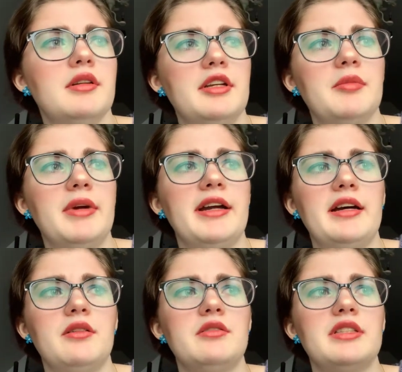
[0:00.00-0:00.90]
near my
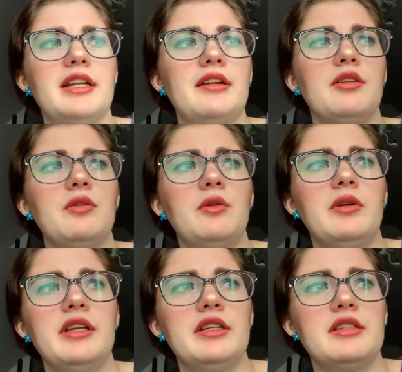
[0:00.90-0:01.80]
house, and I don't know who
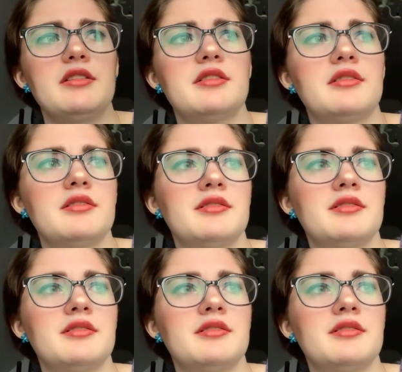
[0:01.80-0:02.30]
it is.